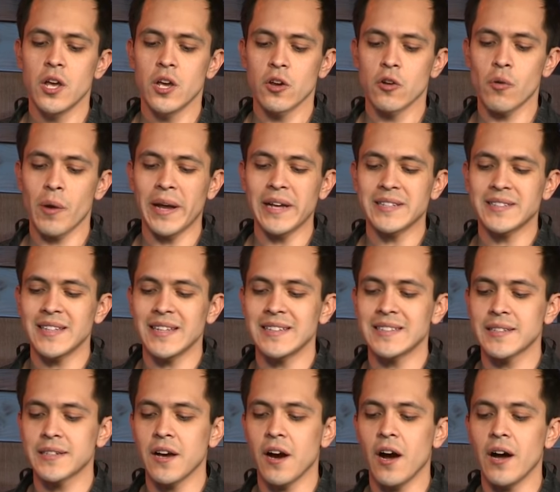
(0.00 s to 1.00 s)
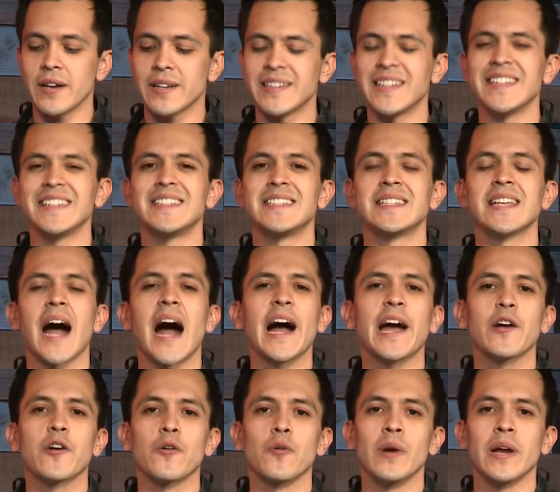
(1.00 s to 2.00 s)
Grace is God
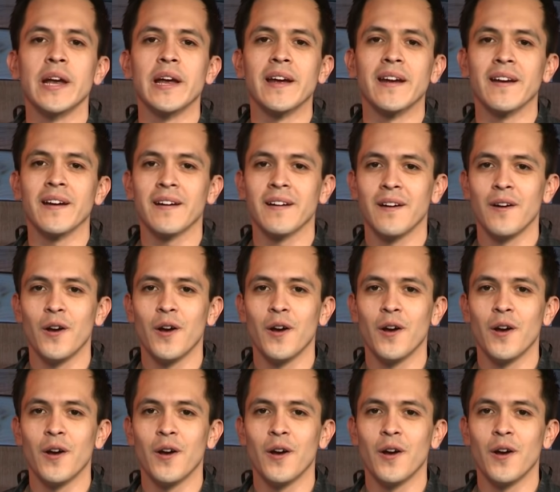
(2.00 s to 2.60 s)
desiring